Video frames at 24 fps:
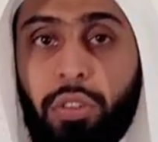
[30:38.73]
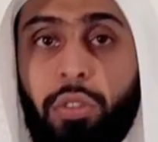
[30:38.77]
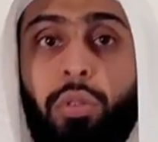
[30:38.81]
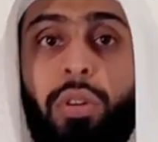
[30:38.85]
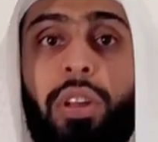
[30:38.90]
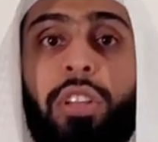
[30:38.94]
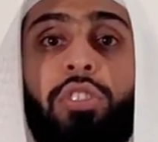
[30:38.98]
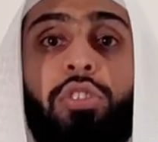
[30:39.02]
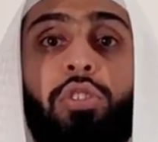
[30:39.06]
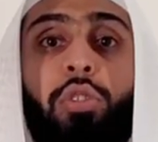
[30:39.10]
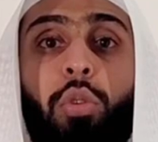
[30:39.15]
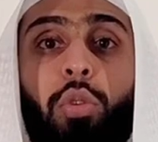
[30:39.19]
you
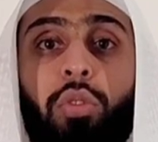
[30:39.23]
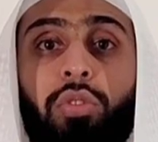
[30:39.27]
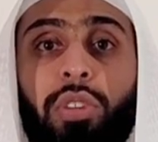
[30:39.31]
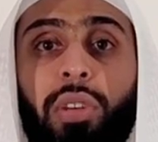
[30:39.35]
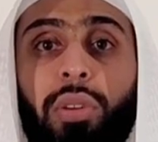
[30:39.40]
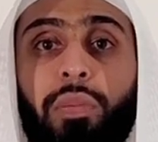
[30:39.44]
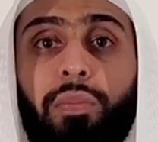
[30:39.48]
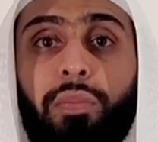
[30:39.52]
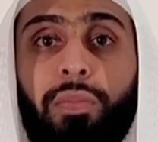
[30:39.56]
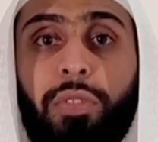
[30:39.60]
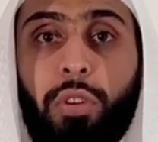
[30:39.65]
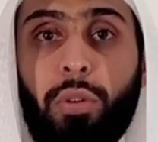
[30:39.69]
can slaughter.
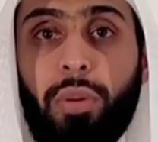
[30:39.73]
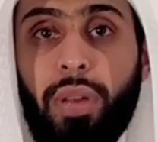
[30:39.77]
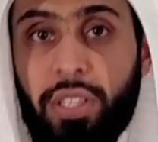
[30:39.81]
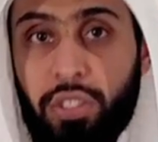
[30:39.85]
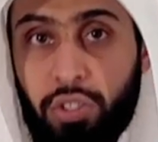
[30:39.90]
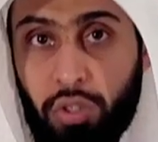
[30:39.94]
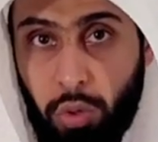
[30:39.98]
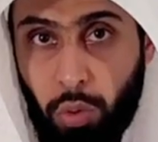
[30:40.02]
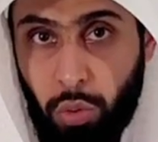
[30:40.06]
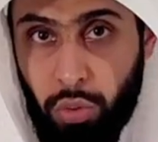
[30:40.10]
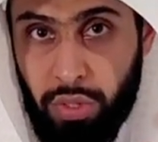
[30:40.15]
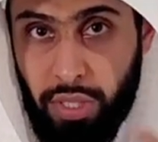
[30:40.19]
You can
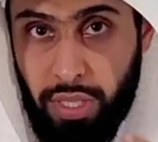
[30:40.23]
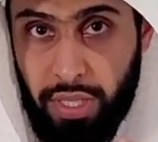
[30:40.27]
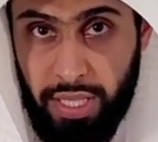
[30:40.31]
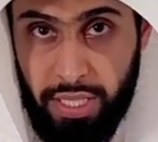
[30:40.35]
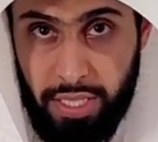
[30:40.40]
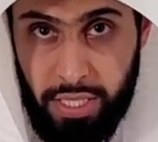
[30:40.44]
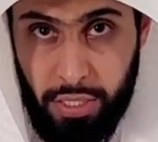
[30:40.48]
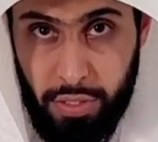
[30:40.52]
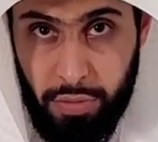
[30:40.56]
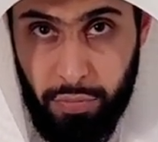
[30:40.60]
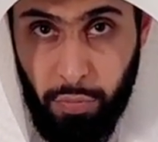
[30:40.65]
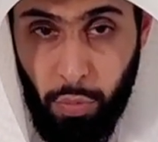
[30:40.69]
slaughter.
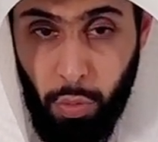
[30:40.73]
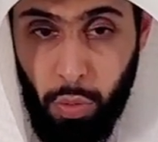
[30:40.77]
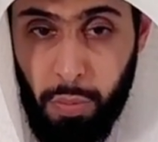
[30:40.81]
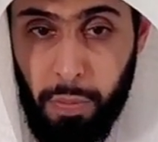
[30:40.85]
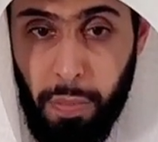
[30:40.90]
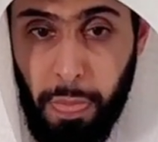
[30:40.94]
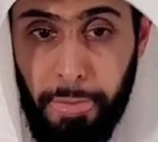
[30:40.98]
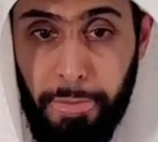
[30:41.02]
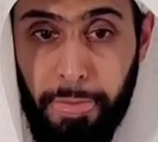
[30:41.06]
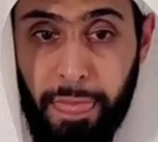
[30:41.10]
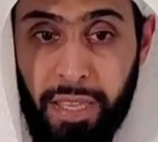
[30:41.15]
This is for